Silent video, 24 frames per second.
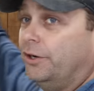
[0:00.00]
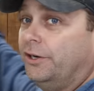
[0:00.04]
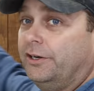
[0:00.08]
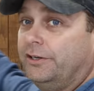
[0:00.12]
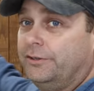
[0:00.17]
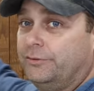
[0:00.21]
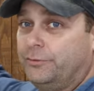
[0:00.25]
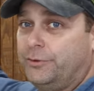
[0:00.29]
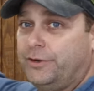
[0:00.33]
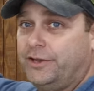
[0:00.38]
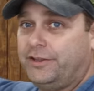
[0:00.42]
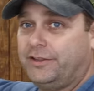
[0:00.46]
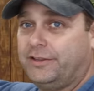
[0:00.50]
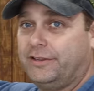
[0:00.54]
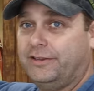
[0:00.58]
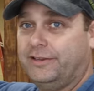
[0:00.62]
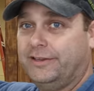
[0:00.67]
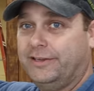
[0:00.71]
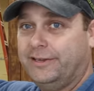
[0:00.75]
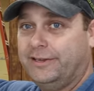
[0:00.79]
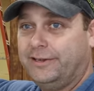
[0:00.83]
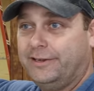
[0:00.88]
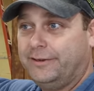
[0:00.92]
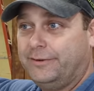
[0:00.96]
on with
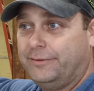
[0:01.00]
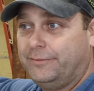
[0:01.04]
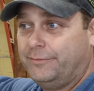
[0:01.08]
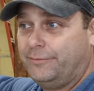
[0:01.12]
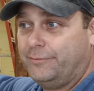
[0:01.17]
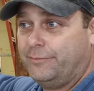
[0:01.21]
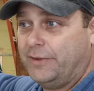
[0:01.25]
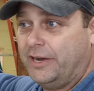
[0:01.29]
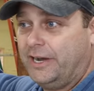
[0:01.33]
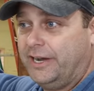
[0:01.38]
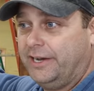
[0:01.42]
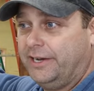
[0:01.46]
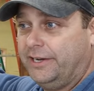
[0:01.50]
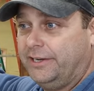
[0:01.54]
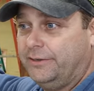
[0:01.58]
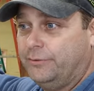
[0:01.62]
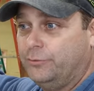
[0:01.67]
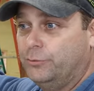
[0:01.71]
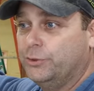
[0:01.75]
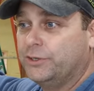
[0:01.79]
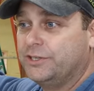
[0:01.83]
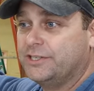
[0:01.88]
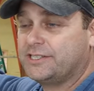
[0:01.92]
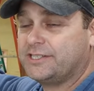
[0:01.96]
my
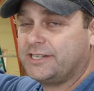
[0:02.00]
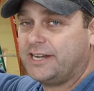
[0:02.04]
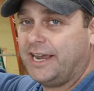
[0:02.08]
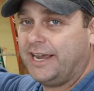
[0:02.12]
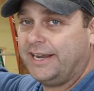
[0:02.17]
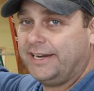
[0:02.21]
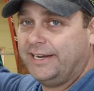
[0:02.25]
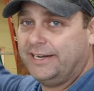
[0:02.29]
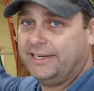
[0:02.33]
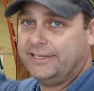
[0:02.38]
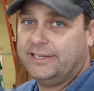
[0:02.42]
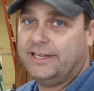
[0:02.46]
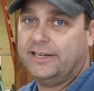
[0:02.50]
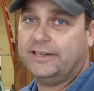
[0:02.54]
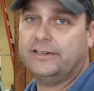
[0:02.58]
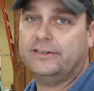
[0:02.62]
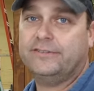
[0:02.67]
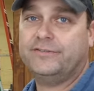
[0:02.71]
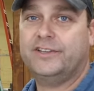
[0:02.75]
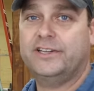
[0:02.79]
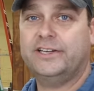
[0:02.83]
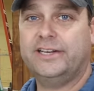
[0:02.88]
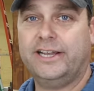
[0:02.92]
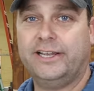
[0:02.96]
wood siding, none
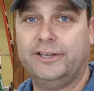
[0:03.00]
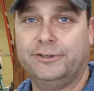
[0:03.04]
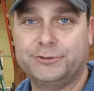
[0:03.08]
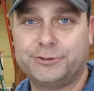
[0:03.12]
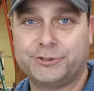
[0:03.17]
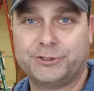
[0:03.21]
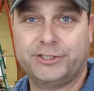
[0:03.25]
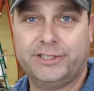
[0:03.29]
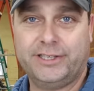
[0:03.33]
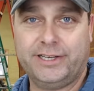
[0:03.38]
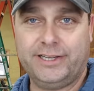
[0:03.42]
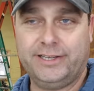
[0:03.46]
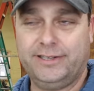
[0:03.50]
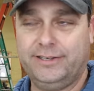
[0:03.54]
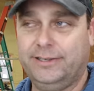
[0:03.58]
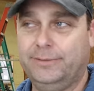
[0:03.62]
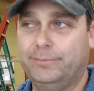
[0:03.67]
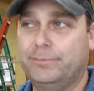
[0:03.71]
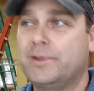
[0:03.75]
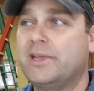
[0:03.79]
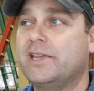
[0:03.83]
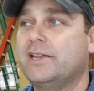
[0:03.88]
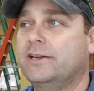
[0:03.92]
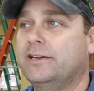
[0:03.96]
of the nails are going to end
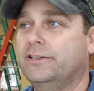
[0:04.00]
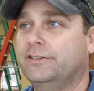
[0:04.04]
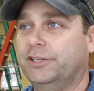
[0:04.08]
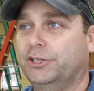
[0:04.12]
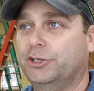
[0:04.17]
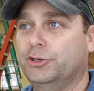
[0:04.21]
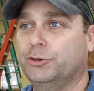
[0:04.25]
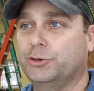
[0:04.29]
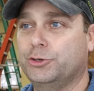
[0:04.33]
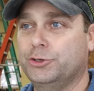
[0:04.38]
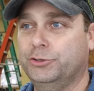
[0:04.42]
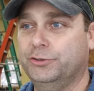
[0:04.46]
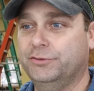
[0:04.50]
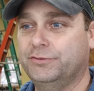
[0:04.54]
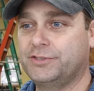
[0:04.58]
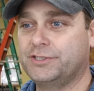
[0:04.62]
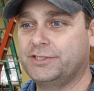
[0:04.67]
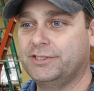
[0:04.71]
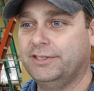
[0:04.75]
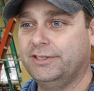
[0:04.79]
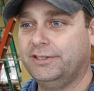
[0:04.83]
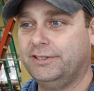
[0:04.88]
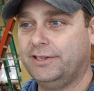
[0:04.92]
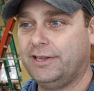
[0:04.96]
up being in the
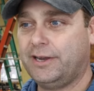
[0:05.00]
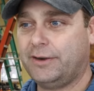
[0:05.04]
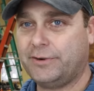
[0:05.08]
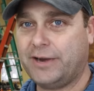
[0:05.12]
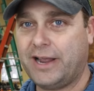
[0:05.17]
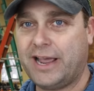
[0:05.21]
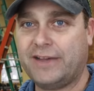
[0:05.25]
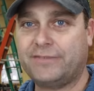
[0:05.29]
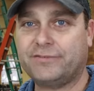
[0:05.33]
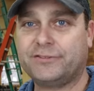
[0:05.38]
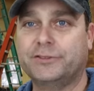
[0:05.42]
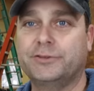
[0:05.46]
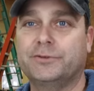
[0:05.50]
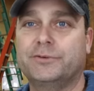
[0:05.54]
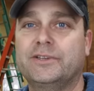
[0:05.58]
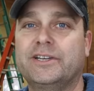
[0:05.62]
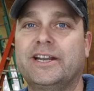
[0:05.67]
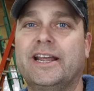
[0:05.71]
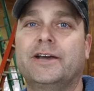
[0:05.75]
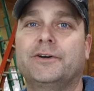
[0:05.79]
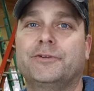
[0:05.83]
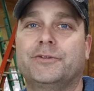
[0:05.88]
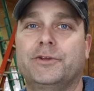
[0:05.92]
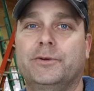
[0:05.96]
grooves. I would have to
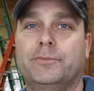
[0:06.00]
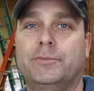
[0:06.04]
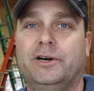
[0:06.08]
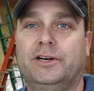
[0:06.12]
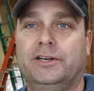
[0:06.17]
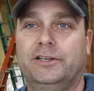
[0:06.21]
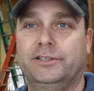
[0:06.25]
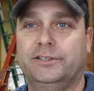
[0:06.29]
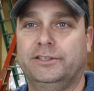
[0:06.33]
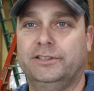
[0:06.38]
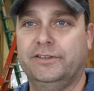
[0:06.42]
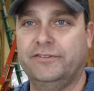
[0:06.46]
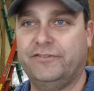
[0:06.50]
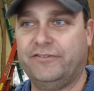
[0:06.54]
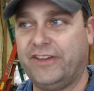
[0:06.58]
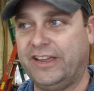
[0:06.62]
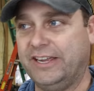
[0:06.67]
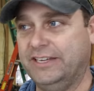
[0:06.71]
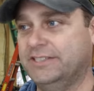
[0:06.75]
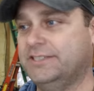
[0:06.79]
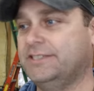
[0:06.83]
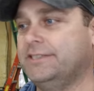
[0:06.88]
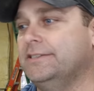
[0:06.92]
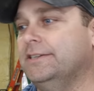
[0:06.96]
nail them on the
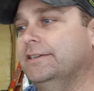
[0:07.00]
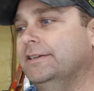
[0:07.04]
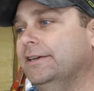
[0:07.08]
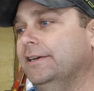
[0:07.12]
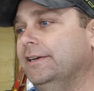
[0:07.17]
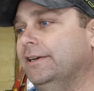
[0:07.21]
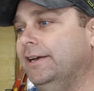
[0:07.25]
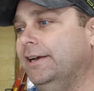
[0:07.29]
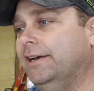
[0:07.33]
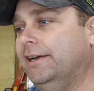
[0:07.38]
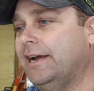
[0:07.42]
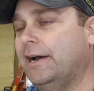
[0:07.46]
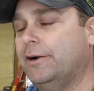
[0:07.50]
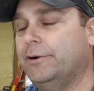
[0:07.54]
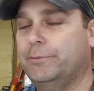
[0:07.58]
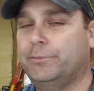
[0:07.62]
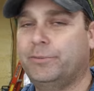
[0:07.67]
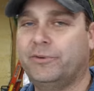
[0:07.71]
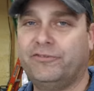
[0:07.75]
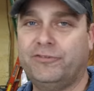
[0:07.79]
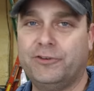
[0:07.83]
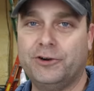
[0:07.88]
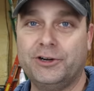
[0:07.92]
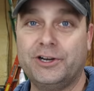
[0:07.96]
face and I
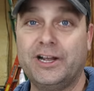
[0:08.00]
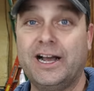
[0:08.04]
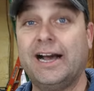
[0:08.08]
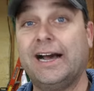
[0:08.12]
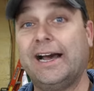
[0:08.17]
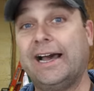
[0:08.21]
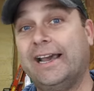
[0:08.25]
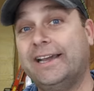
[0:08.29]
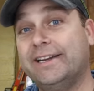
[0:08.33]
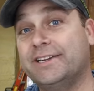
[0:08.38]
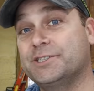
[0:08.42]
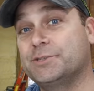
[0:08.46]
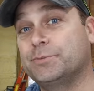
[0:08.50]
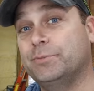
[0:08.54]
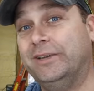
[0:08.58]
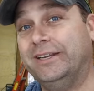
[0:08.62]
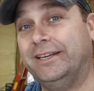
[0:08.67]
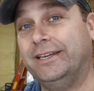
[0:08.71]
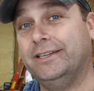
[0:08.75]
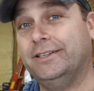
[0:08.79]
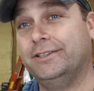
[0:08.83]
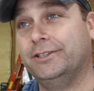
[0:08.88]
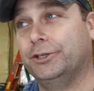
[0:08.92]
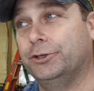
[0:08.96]
would prefer to hide as
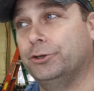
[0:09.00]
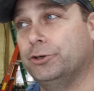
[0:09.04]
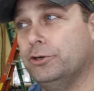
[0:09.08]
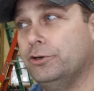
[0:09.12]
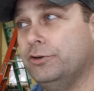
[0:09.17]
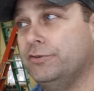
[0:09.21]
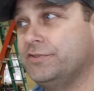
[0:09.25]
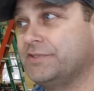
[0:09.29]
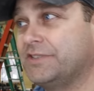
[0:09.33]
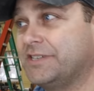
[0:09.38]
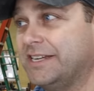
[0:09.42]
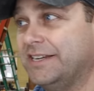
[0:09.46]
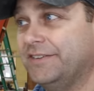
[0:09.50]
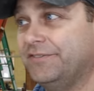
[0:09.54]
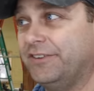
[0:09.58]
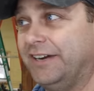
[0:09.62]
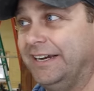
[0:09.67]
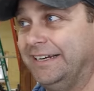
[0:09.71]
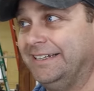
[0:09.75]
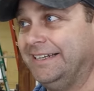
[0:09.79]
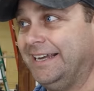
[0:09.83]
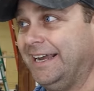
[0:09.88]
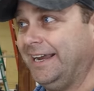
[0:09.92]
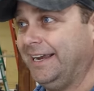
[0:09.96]
many in the grooves if
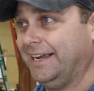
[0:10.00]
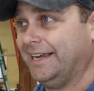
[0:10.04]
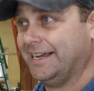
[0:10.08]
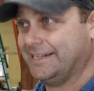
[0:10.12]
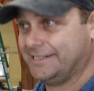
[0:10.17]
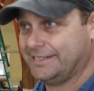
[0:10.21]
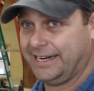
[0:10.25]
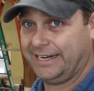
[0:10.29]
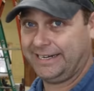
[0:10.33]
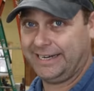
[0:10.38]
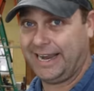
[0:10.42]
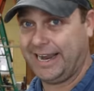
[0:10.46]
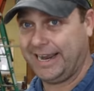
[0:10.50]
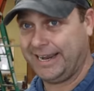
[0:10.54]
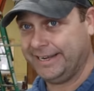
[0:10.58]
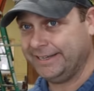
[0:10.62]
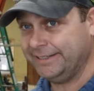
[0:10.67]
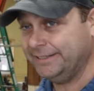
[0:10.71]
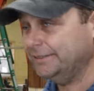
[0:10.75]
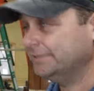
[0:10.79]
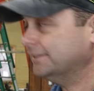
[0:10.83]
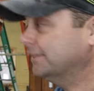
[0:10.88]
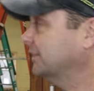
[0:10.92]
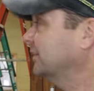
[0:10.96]
I, as I can.